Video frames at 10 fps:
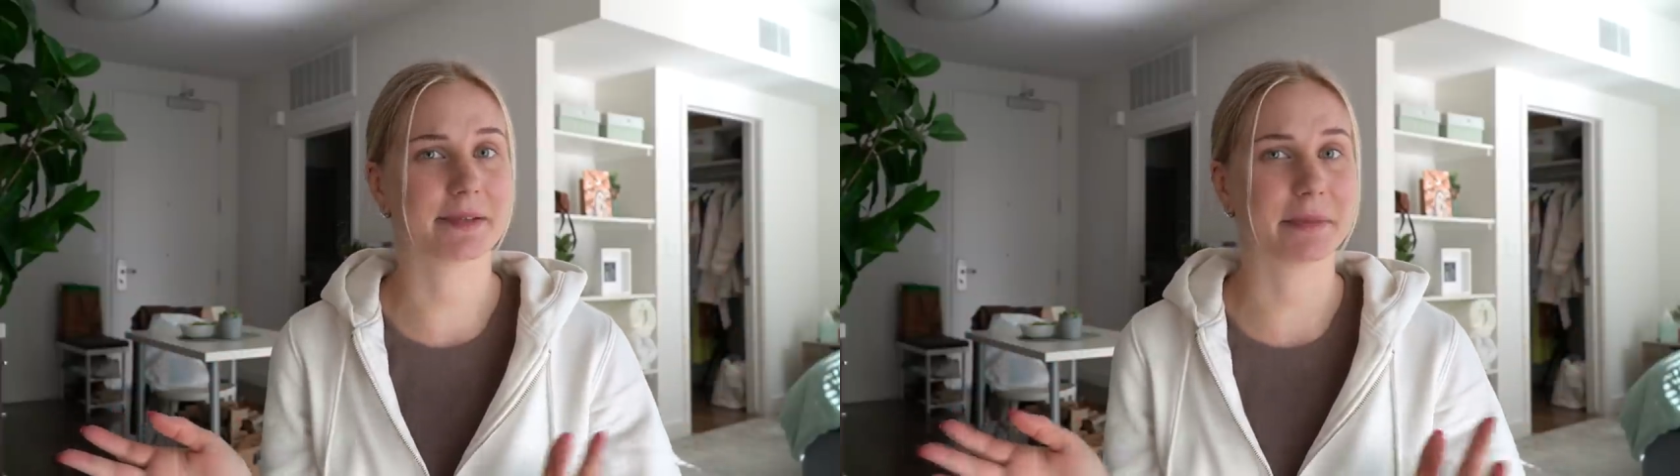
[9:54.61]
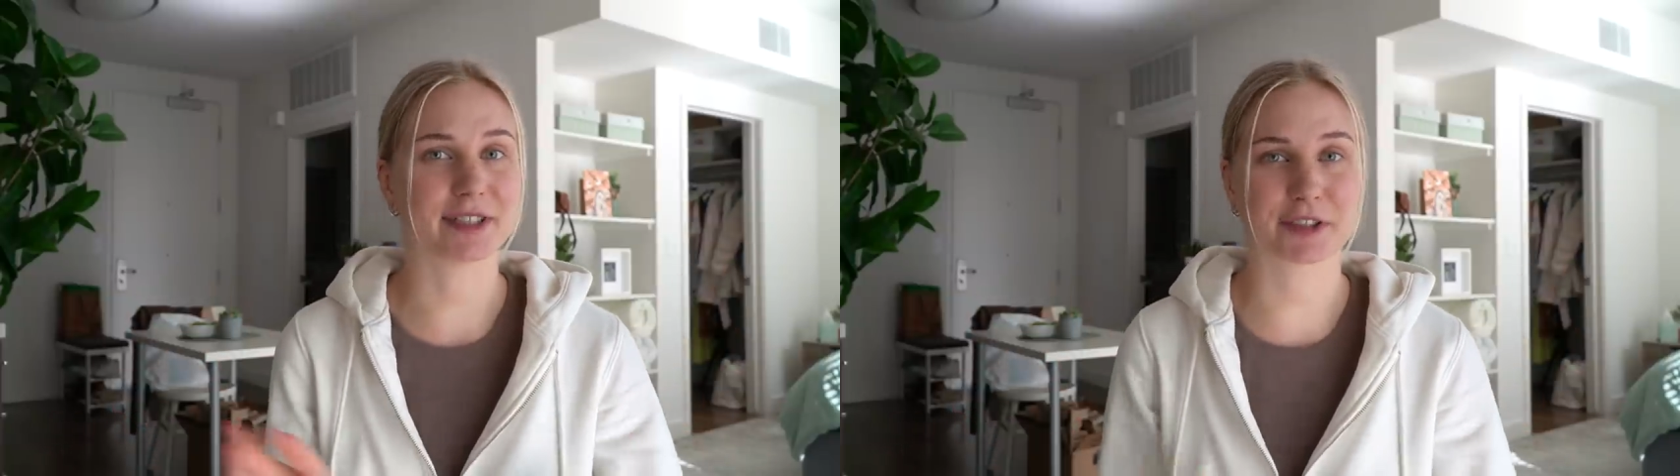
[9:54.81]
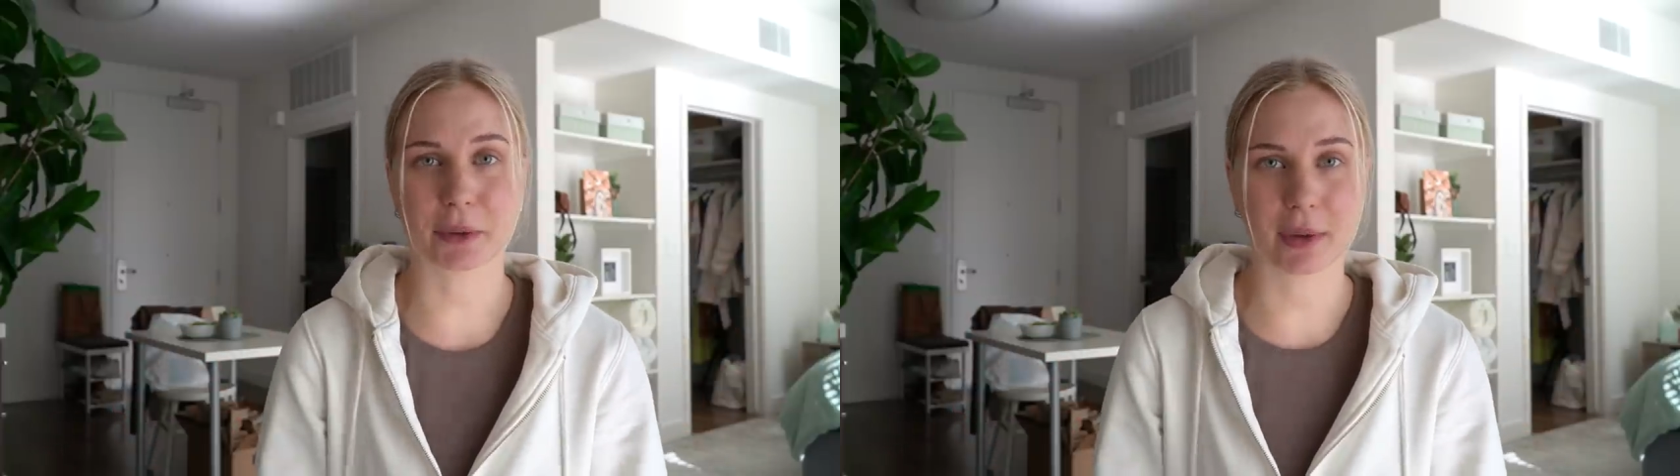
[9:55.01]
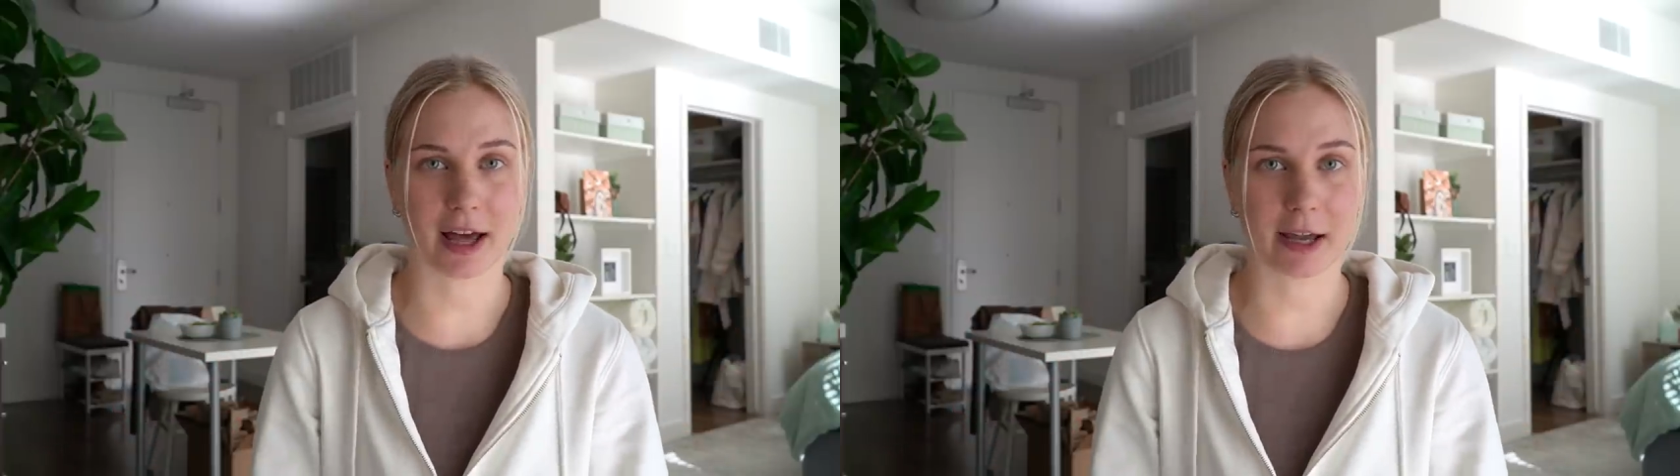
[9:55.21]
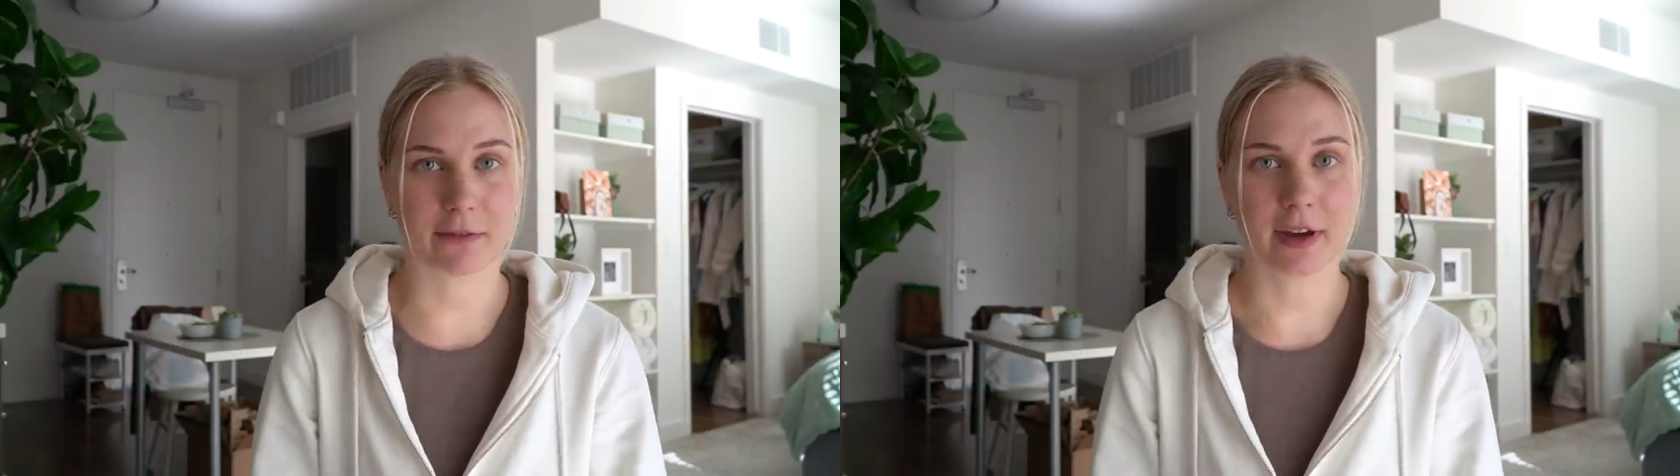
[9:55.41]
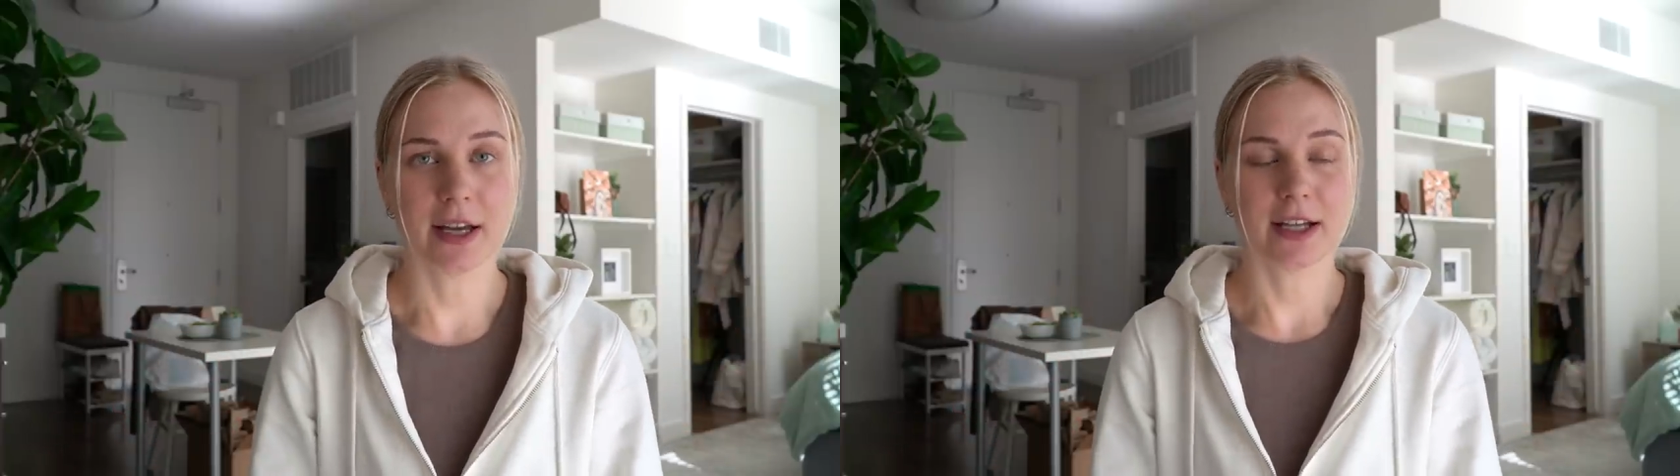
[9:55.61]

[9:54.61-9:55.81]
and my school life.